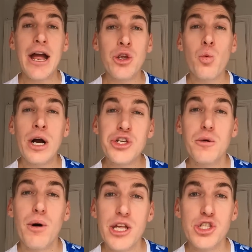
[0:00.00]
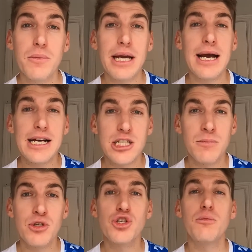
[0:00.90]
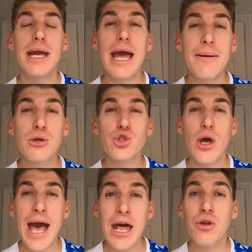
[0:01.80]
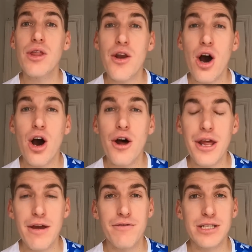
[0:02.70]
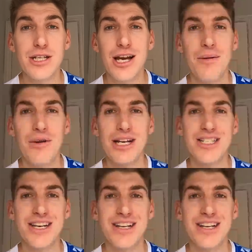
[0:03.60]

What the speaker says: and you want your body to be accustomed to be able to handle that hard effort come race